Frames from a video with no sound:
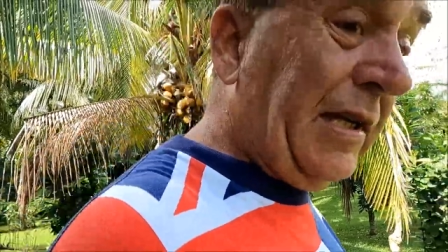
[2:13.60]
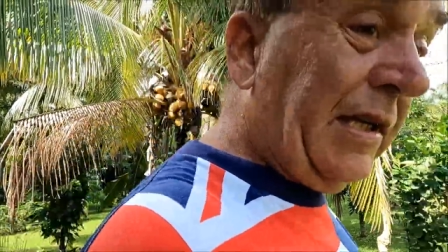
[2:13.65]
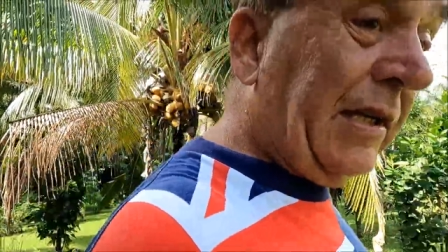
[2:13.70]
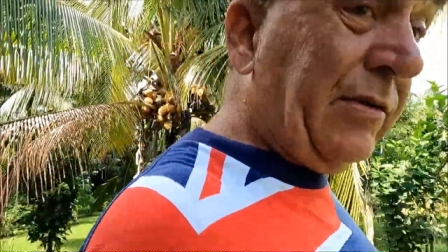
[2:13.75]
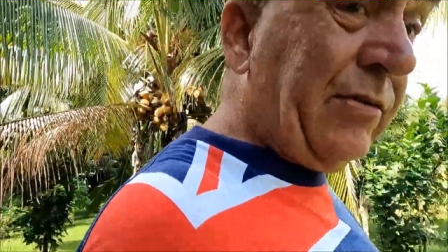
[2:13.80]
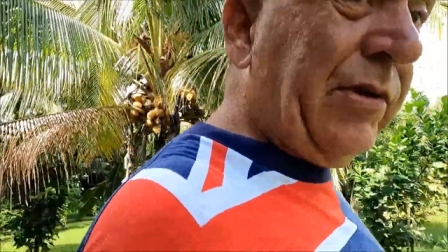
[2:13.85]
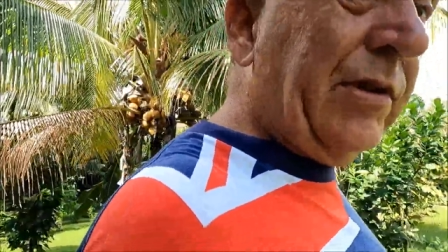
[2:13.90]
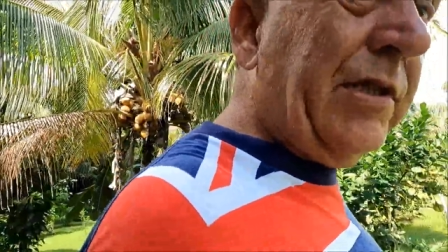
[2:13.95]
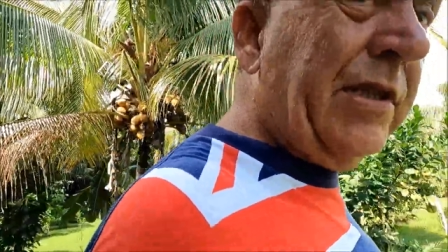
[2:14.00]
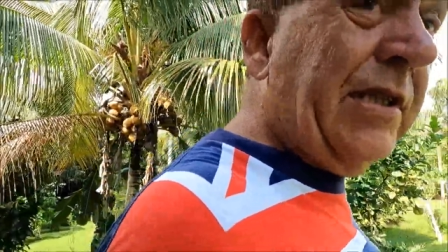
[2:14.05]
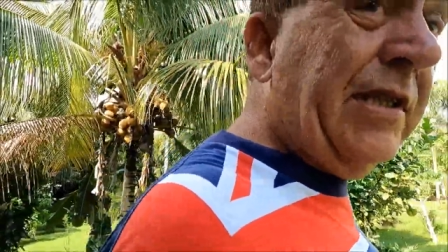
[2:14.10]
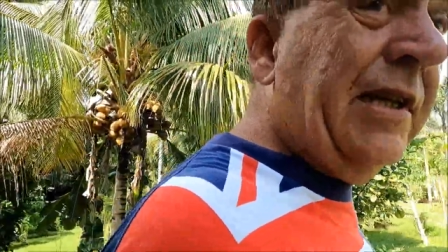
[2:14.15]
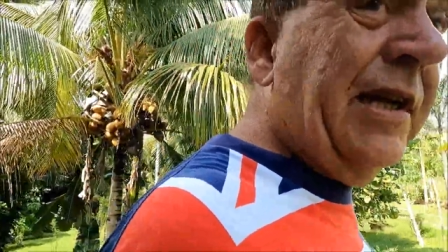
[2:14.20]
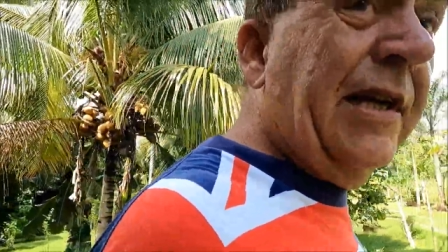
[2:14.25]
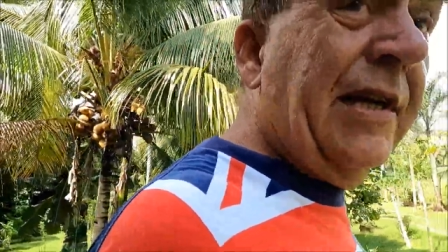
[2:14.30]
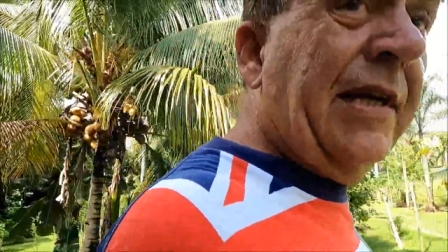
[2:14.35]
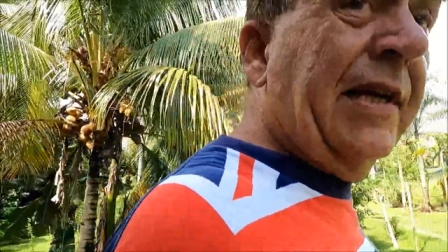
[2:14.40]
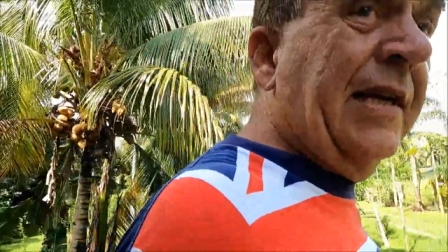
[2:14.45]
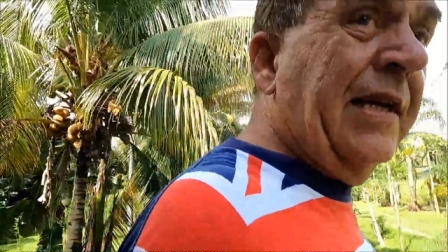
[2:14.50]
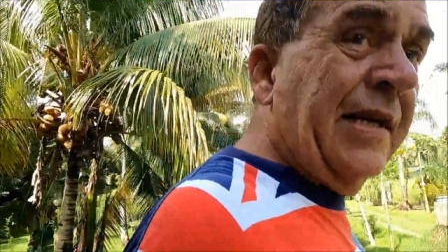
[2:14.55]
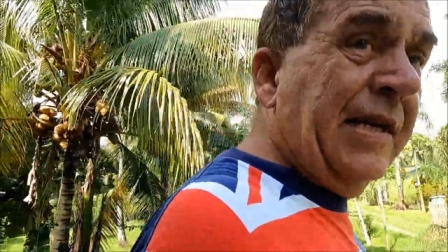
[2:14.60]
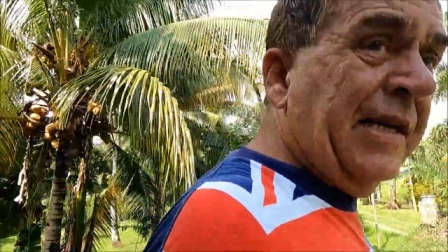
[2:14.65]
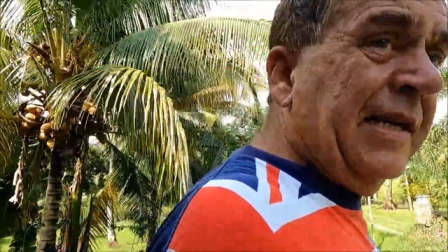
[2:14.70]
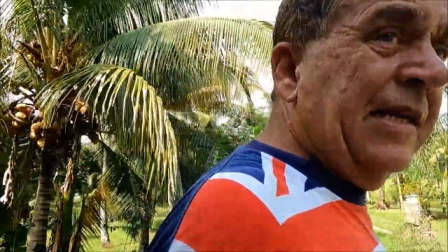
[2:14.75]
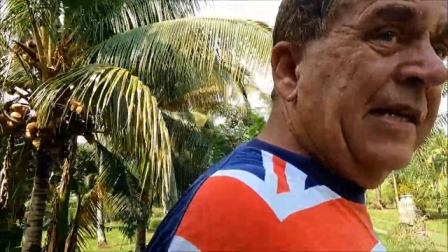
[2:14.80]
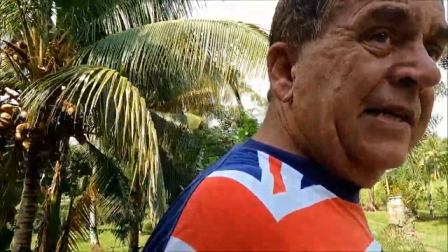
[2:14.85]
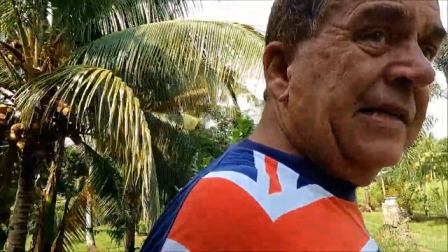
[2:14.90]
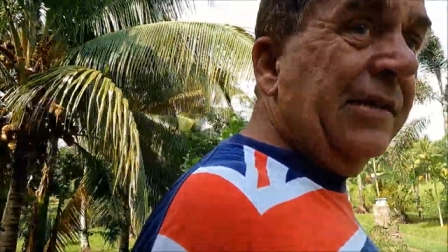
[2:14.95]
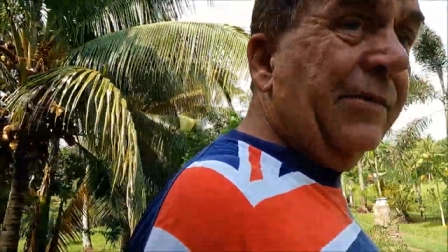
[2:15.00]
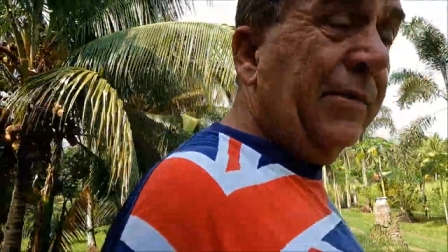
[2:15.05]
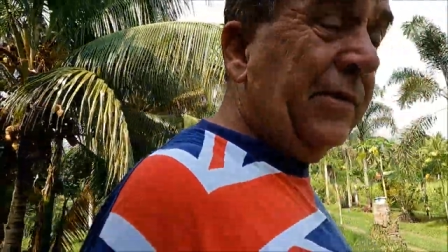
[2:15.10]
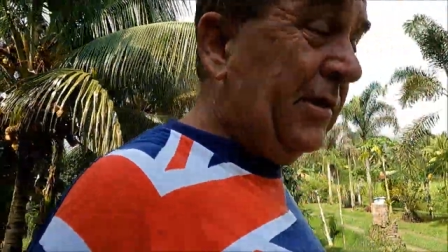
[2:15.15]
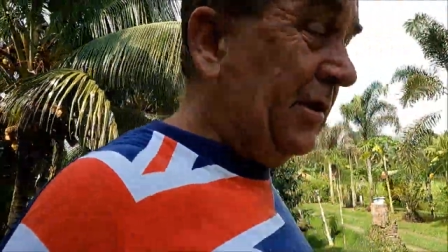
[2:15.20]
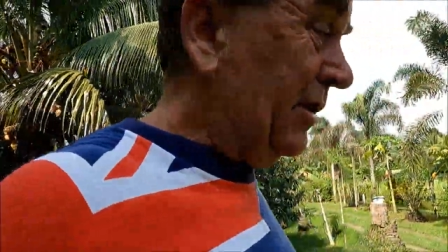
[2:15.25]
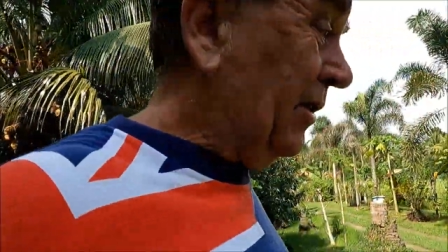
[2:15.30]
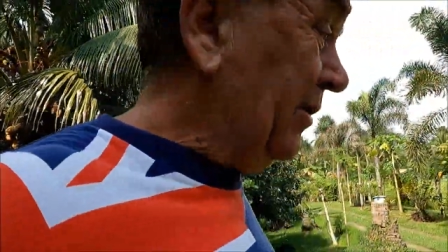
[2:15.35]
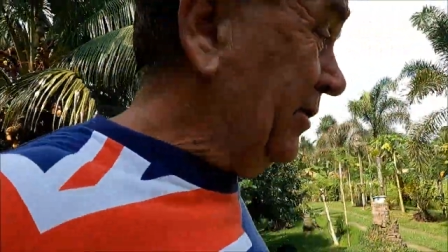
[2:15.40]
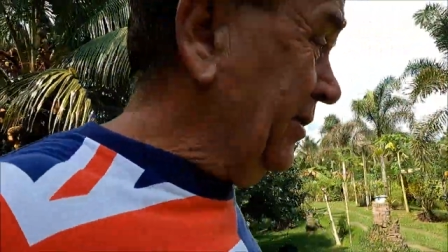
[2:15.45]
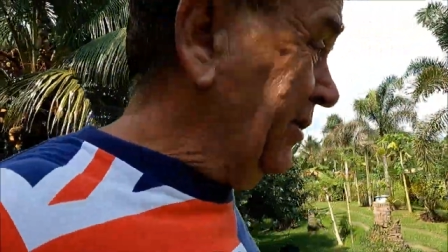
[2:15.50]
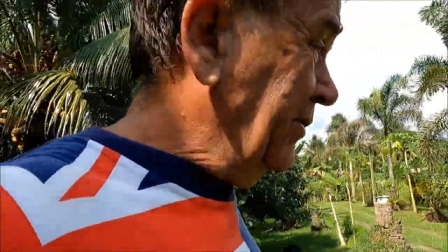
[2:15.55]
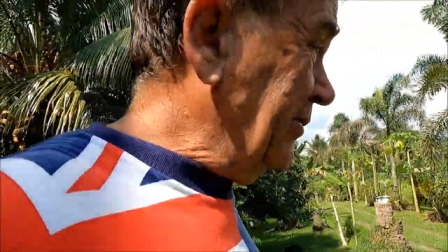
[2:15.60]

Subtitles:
and electricity, which I